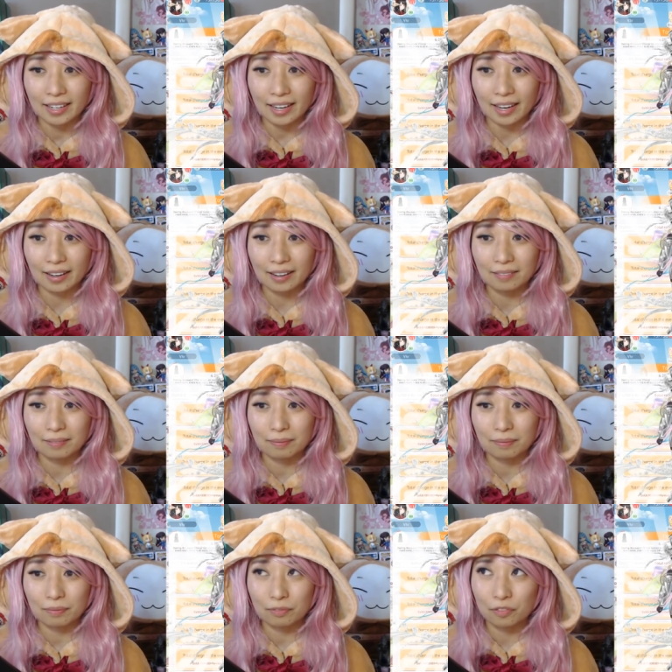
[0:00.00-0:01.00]
And
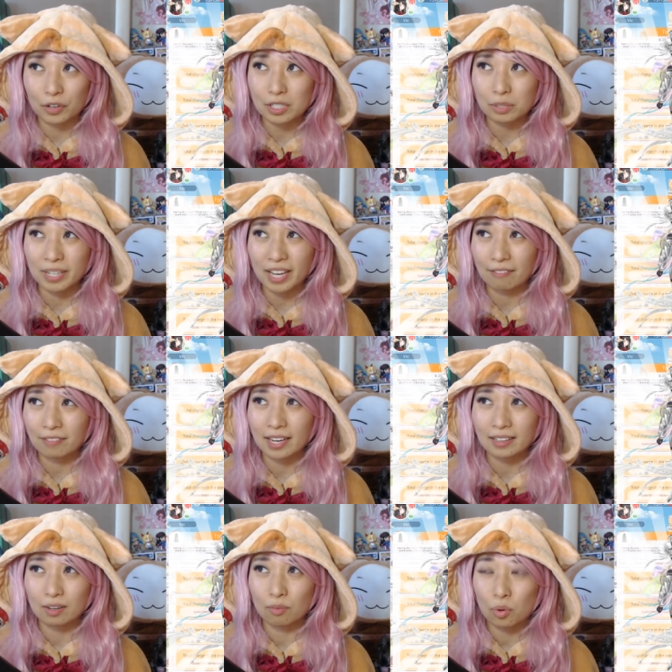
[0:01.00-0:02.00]
first we have
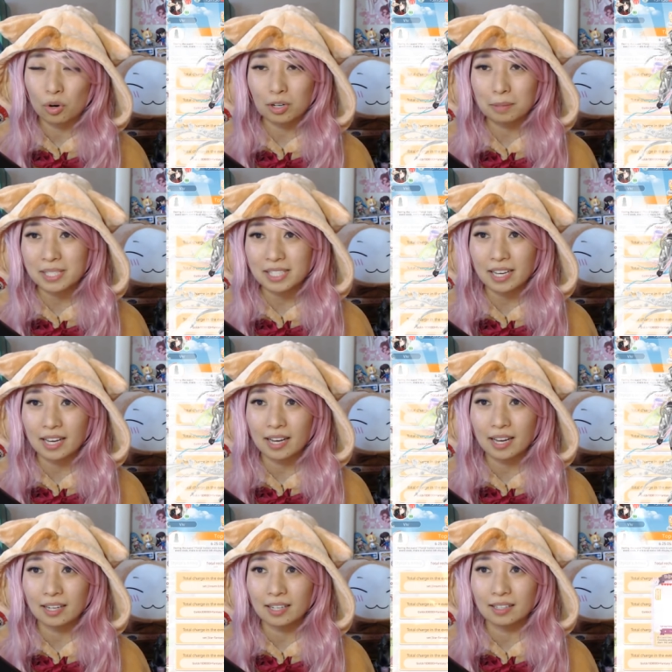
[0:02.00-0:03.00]
like the warm
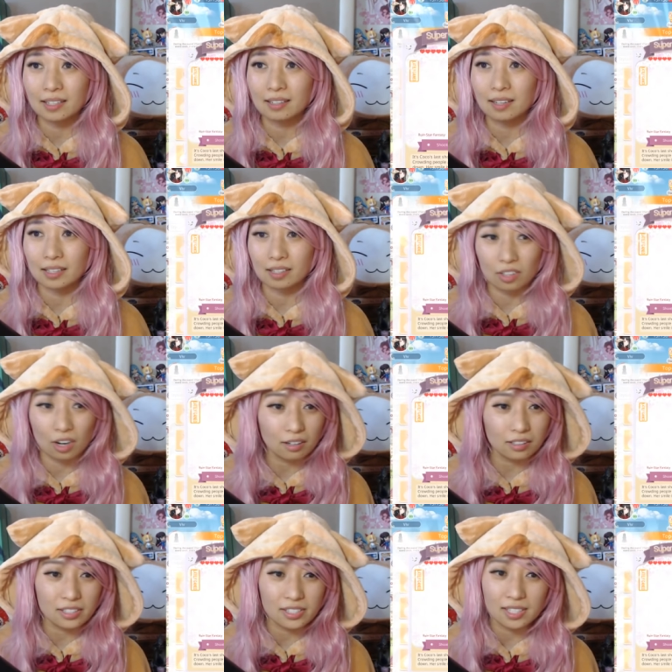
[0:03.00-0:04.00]
skin and then like
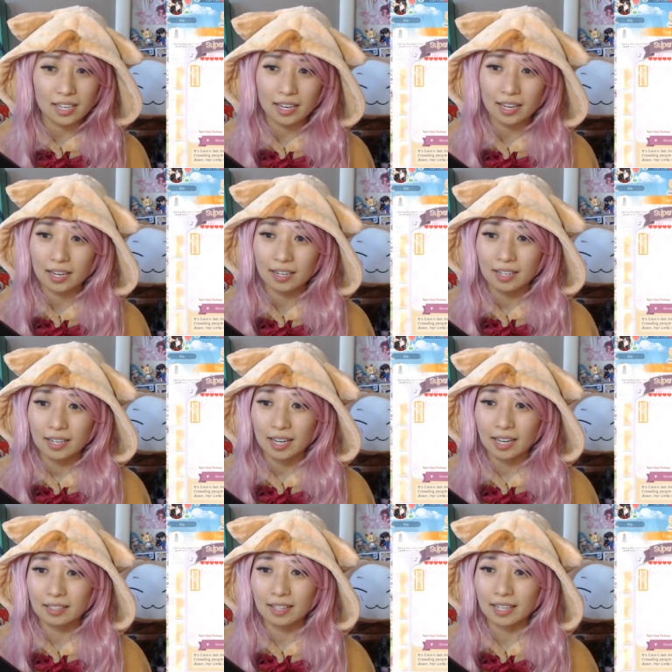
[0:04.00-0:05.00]
darker skin
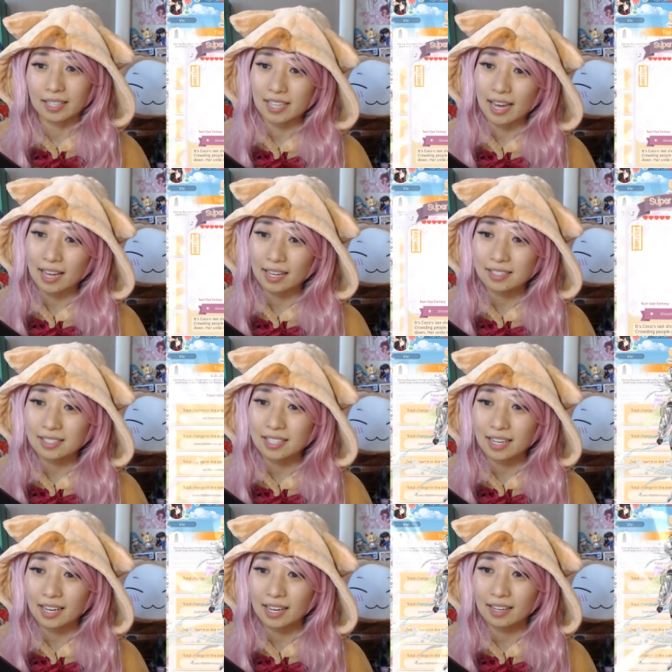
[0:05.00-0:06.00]
and then like a tan
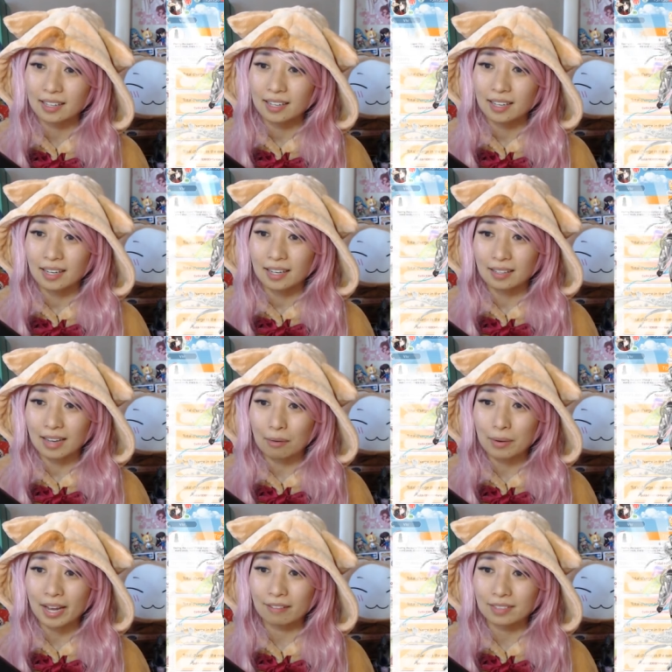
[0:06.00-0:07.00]
skin. Now
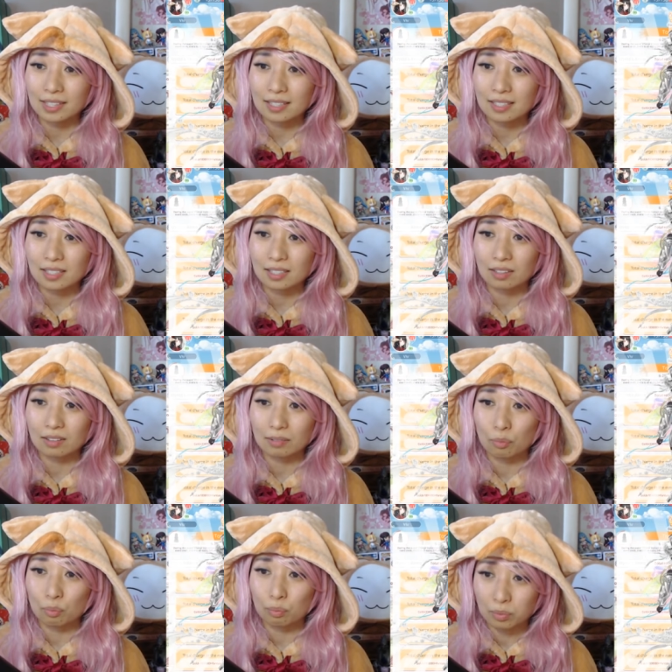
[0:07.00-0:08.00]
we have this
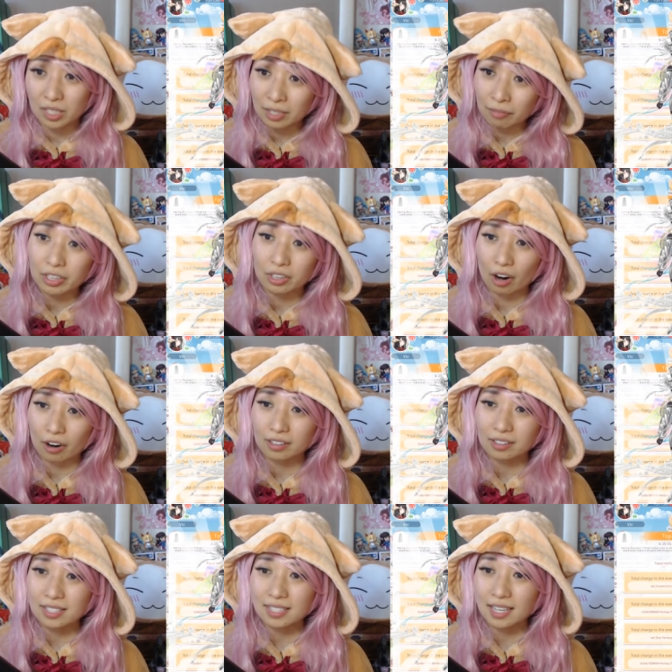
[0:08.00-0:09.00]
even
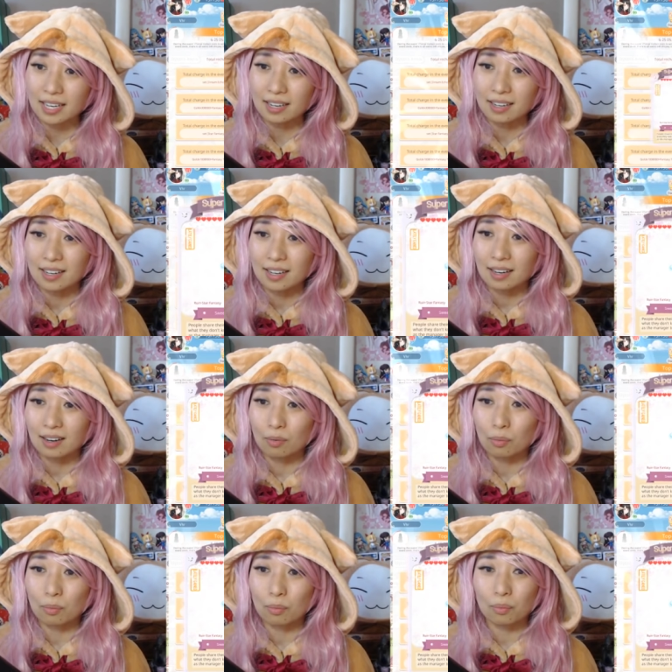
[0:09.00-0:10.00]
darker skin.
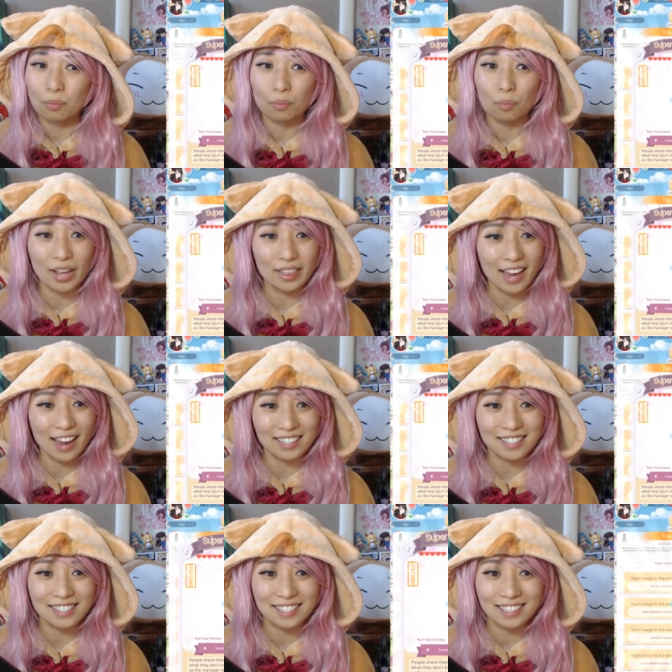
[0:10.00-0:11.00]
What
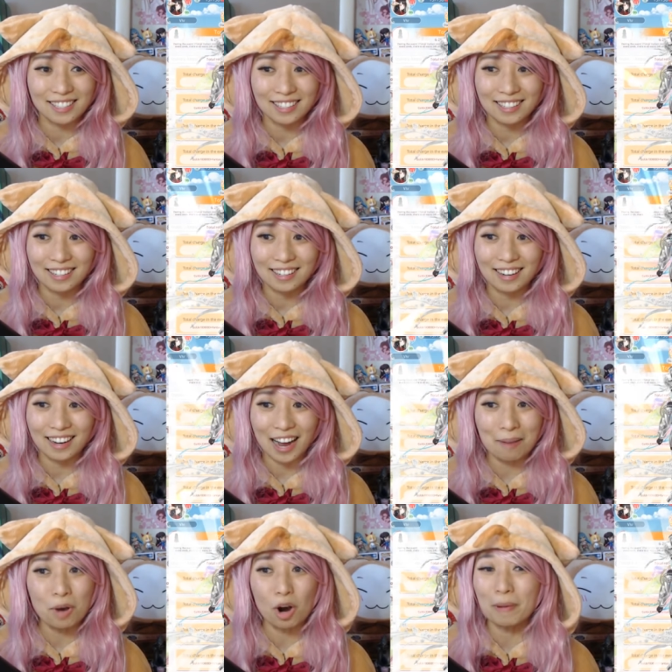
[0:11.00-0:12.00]
next?
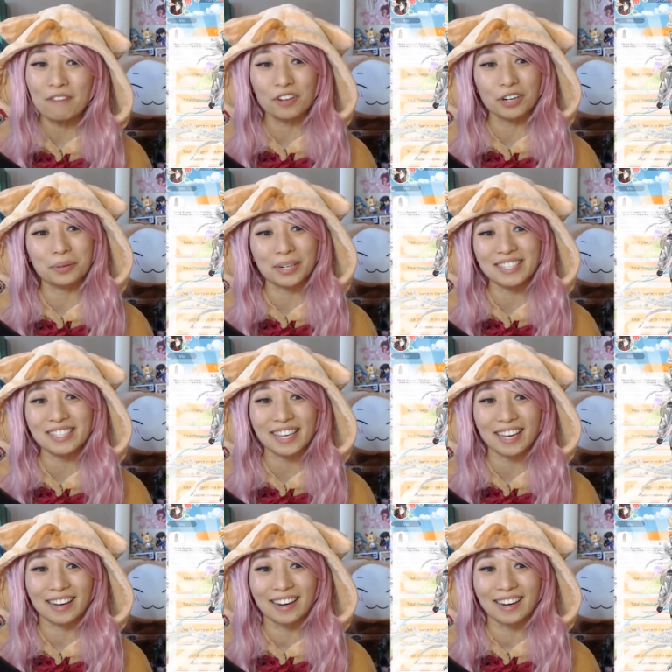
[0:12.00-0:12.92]
I'm hoping for green skin.